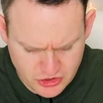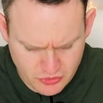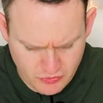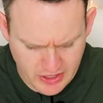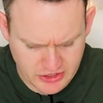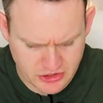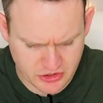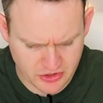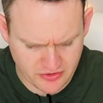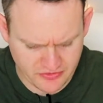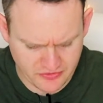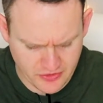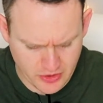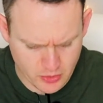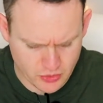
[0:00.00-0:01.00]
direction the
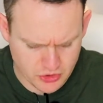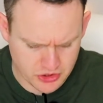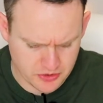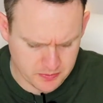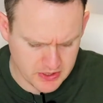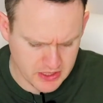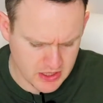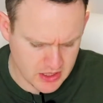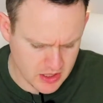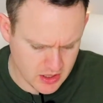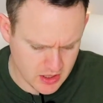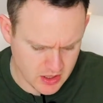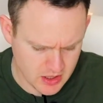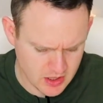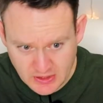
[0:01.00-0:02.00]
phone should be
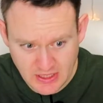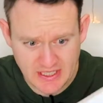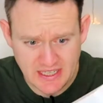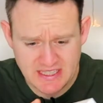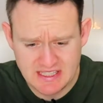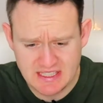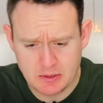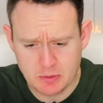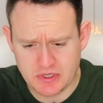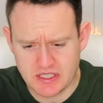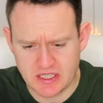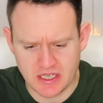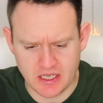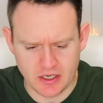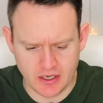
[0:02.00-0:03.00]
in. Let's see what's
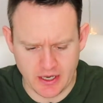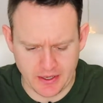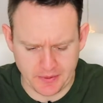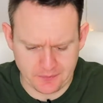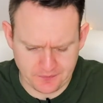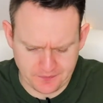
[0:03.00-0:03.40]
in here now.